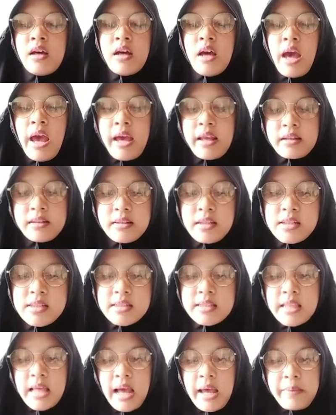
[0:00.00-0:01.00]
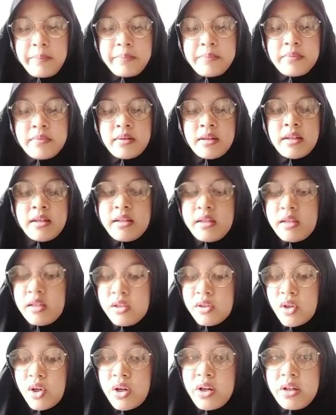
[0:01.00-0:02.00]
At this time, the
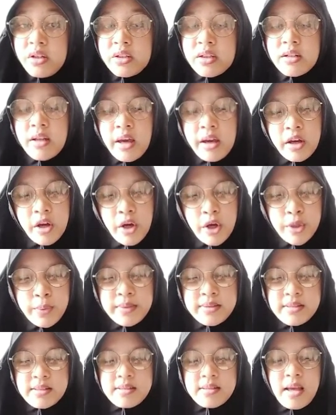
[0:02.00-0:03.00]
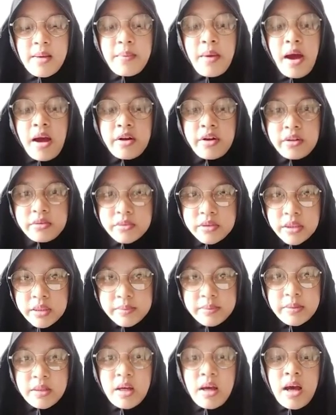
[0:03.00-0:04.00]
Indonesian economic system adopted
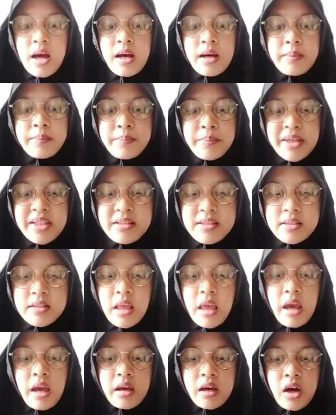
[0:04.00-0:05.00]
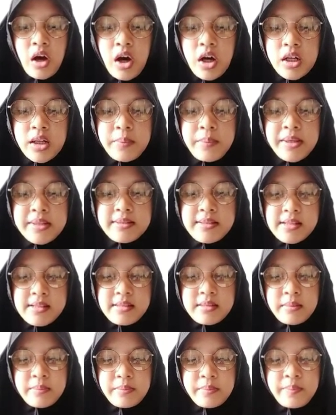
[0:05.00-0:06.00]
a mixed economic
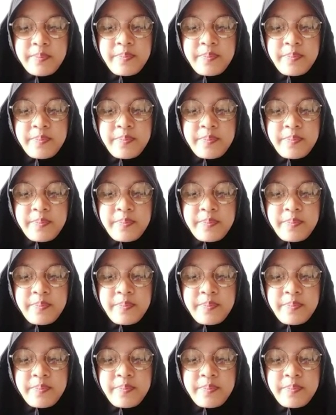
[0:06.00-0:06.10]
system,